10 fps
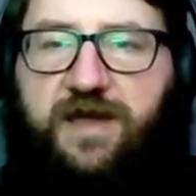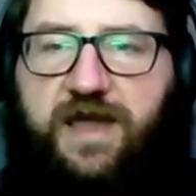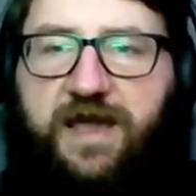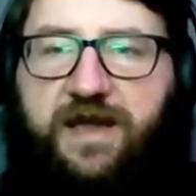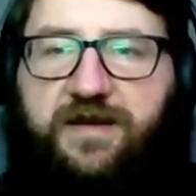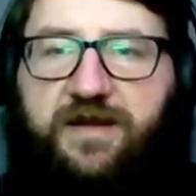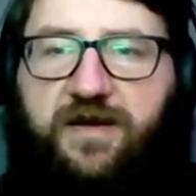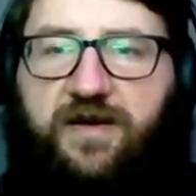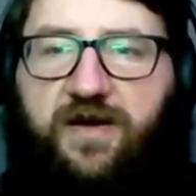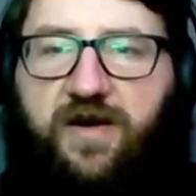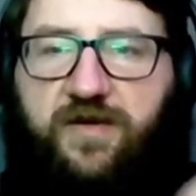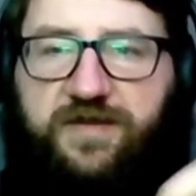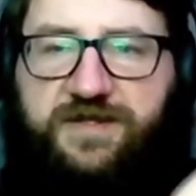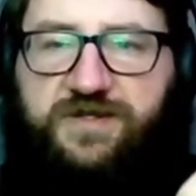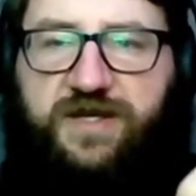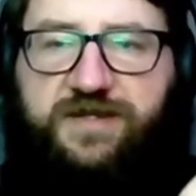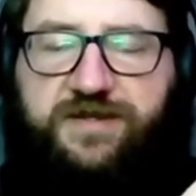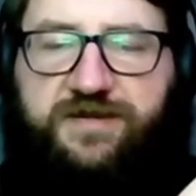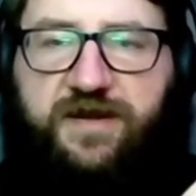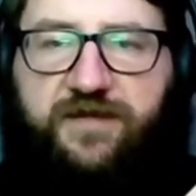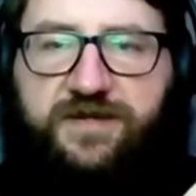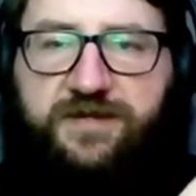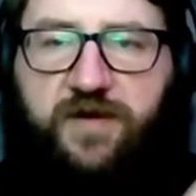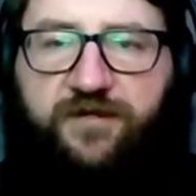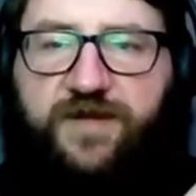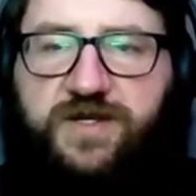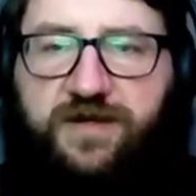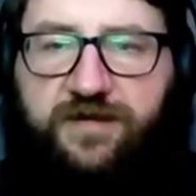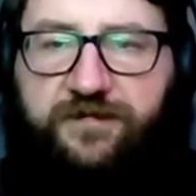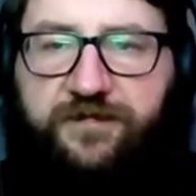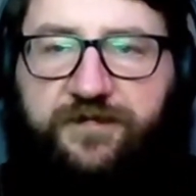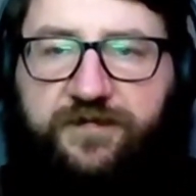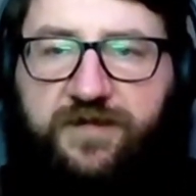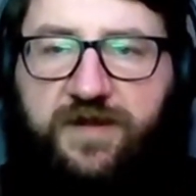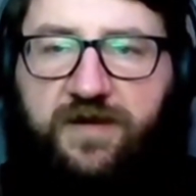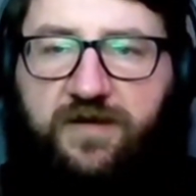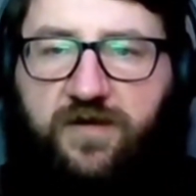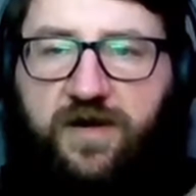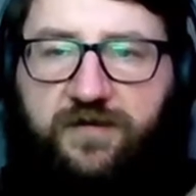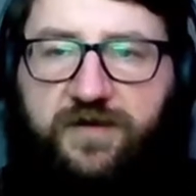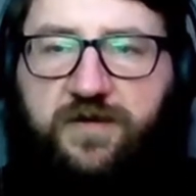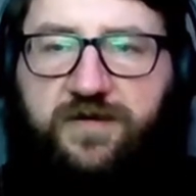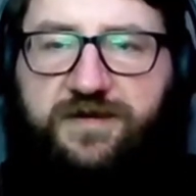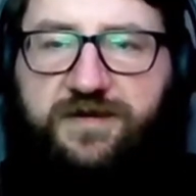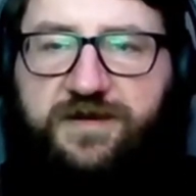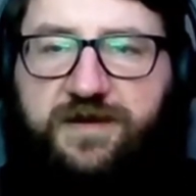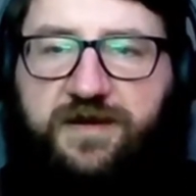and all the suggested stuff is about fishing or outdoors.